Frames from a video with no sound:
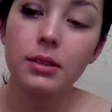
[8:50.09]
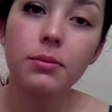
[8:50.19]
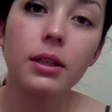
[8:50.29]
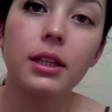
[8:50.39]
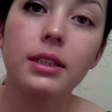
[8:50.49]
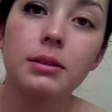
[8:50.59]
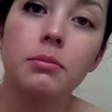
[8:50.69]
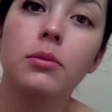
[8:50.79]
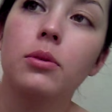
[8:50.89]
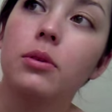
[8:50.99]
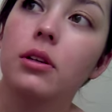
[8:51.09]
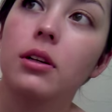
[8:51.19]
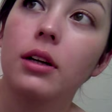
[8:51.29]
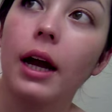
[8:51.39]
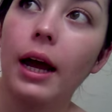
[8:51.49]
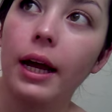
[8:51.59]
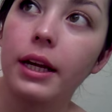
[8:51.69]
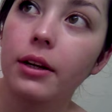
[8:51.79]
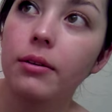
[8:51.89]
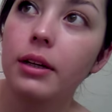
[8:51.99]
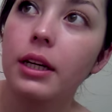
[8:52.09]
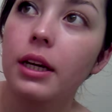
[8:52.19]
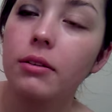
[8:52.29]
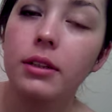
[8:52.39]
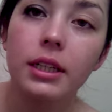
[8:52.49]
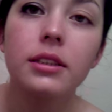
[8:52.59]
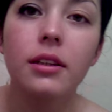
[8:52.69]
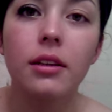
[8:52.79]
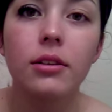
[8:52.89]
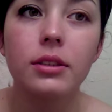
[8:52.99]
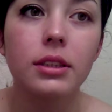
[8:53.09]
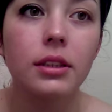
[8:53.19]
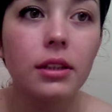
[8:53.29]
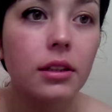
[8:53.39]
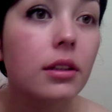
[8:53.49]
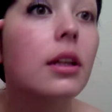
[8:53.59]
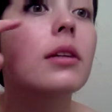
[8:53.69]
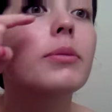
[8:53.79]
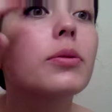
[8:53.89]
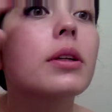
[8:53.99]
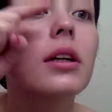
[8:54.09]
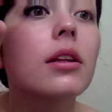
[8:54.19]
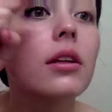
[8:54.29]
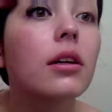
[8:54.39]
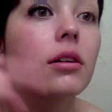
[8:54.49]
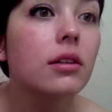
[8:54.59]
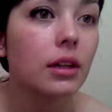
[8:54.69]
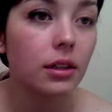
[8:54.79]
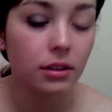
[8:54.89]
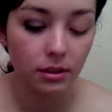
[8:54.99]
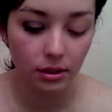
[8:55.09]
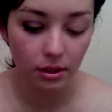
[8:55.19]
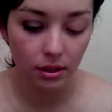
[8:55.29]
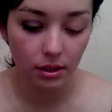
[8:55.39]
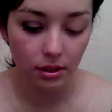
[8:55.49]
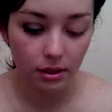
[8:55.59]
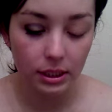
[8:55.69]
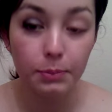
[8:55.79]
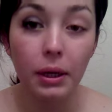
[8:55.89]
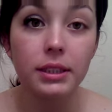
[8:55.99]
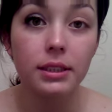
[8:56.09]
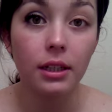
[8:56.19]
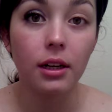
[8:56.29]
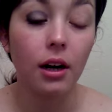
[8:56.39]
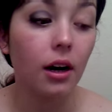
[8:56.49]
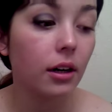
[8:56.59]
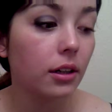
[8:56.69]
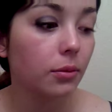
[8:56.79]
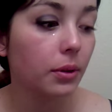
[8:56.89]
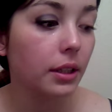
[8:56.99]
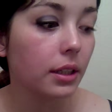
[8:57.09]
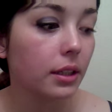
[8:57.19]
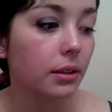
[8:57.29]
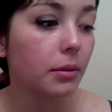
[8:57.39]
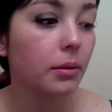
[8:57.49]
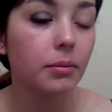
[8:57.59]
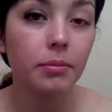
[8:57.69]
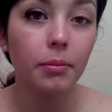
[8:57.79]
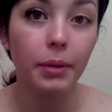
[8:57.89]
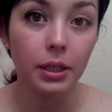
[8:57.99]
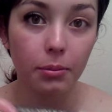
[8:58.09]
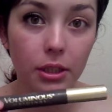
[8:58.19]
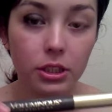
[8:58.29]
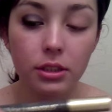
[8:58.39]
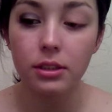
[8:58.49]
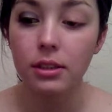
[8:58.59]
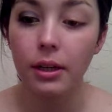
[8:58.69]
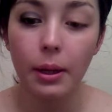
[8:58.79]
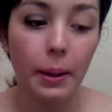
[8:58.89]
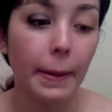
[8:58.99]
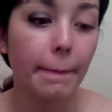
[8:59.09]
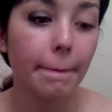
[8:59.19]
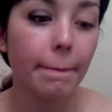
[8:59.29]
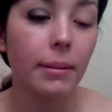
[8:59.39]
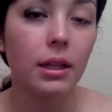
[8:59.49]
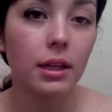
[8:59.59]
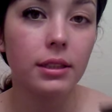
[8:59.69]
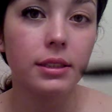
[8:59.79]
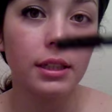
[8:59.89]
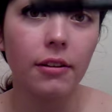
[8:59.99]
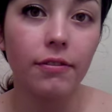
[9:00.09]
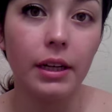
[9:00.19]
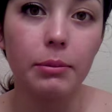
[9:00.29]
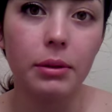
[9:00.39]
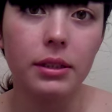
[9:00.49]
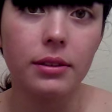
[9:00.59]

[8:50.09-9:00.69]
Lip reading: This one is more accurate. It will get in those, in between the little spots that are hard with the bigger brushes. You can see the fine